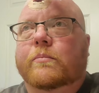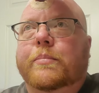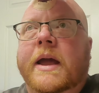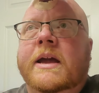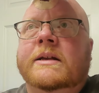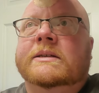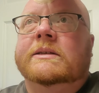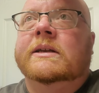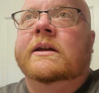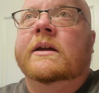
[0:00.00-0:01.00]

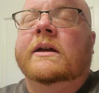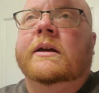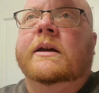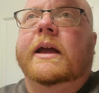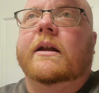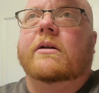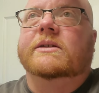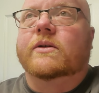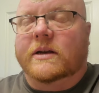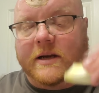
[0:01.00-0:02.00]
base. It
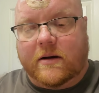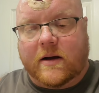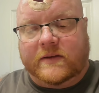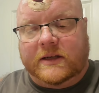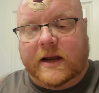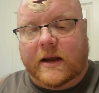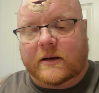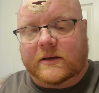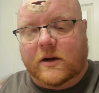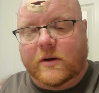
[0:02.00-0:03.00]
also can tear off
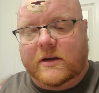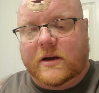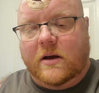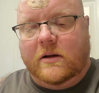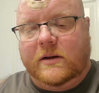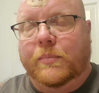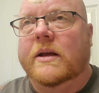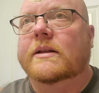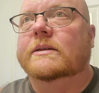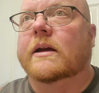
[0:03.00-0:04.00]
skin. So it all
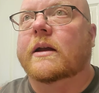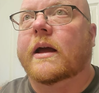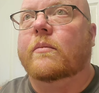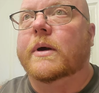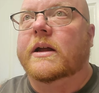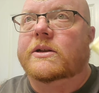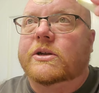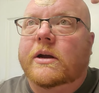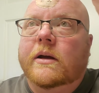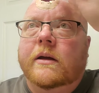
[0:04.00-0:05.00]
depends on how
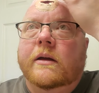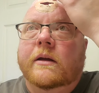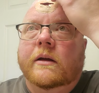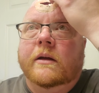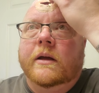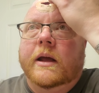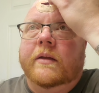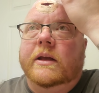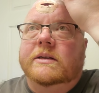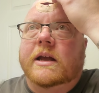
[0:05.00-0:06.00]
much,
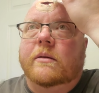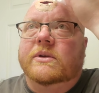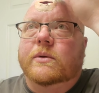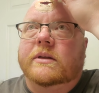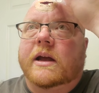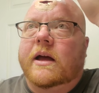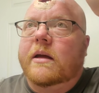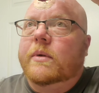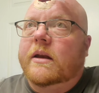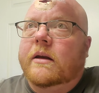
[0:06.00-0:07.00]
and this comes with
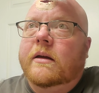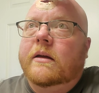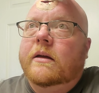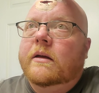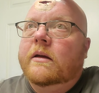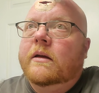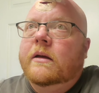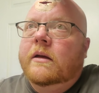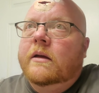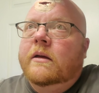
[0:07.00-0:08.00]
time. And
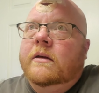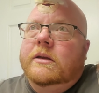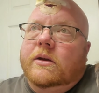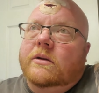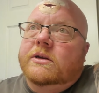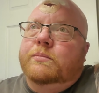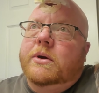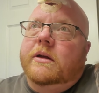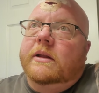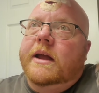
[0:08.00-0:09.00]
so I'll just
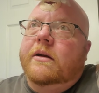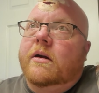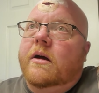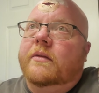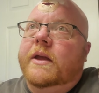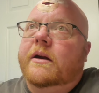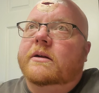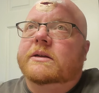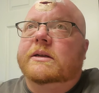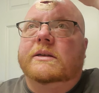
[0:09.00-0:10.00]
put a layer on
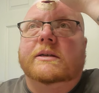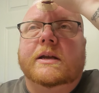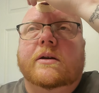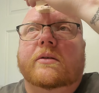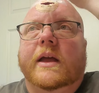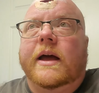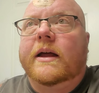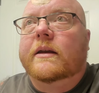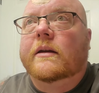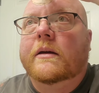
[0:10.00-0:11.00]
there to seal
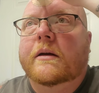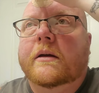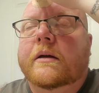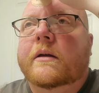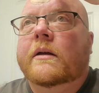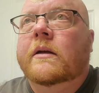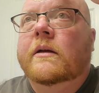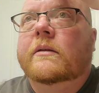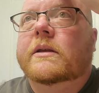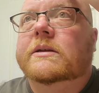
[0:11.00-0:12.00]
that,
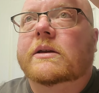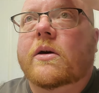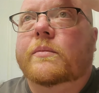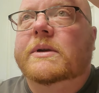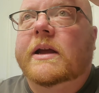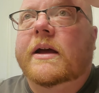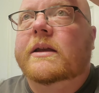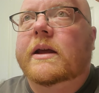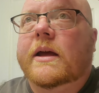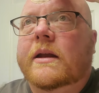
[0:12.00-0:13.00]
the sculpting I
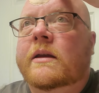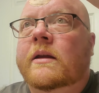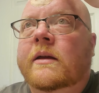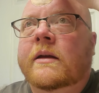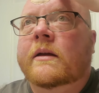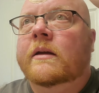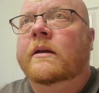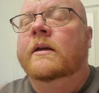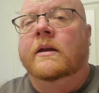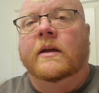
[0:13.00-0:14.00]
did,
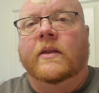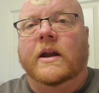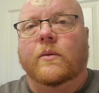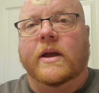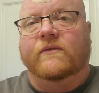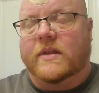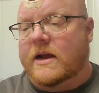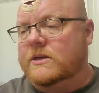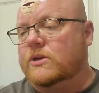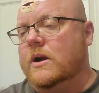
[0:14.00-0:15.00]
and then I wait for
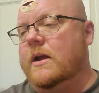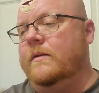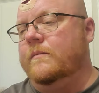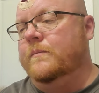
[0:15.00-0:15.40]
that to dry.